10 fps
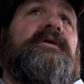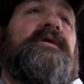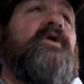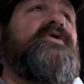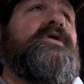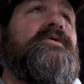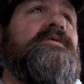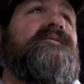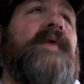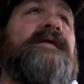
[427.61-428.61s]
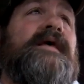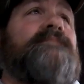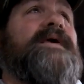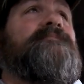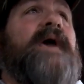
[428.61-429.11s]
You know, they need
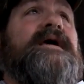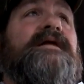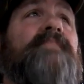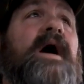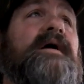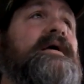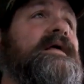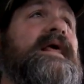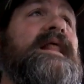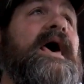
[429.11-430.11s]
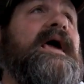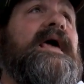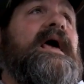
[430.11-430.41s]
to be making a buck. And I,